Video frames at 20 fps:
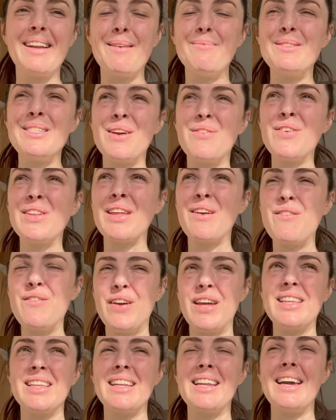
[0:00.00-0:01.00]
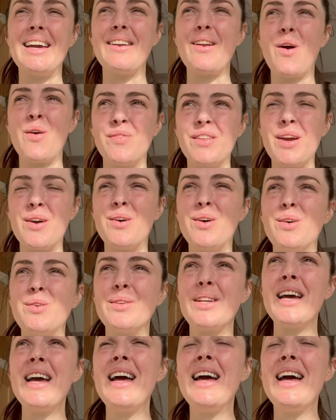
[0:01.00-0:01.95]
I'm definitely feeling it on the old